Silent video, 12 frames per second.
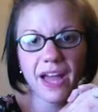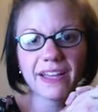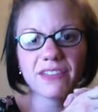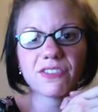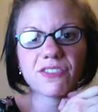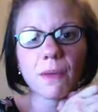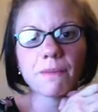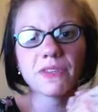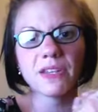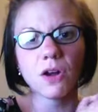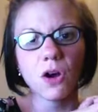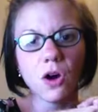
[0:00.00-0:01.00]
I summed
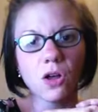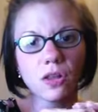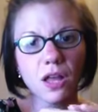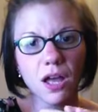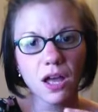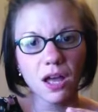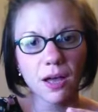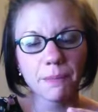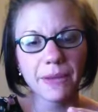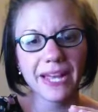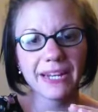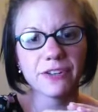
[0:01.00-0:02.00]
it all
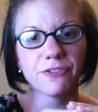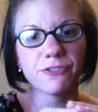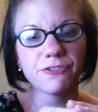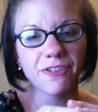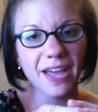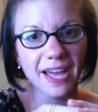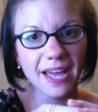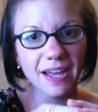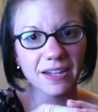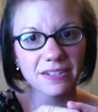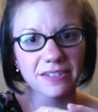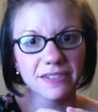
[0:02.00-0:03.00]
up, and in
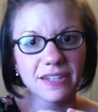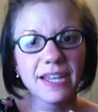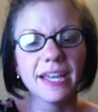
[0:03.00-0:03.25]
fact,